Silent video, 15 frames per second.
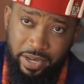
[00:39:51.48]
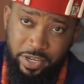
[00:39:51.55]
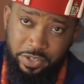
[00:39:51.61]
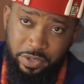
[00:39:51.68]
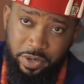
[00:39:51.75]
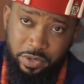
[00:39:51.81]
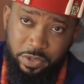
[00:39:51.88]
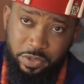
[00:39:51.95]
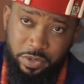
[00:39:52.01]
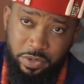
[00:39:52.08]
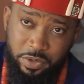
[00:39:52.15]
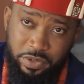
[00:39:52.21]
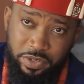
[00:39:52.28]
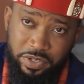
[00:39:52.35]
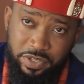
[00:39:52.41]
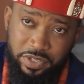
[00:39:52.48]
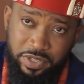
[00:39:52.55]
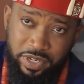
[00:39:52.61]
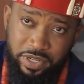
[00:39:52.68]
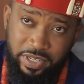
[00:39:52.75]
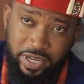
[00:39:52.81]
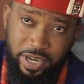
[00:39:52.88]
As you go to school to
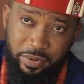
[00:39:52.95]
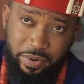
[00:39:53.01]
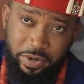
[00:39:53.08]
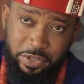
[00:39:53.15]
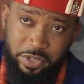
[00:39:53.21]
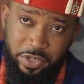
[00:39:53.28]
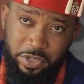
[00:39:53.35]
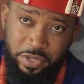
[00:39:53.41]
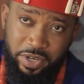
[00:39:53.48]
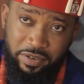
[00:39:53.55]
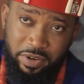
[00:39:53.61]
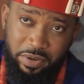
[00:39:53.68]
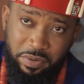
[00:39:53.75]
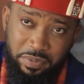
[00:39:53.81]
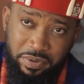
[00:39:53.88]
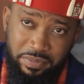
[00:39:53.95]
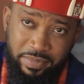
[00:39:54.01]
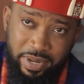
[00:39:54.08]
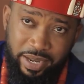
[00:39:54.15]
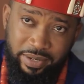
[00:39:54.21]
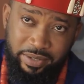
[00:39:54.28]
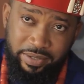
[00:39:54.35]
study, I want you to have an open
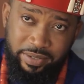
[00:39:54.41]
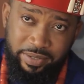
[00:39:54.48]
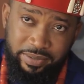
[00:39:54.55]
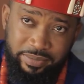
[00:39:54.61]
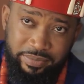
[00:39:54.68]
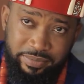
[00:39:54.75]
mind.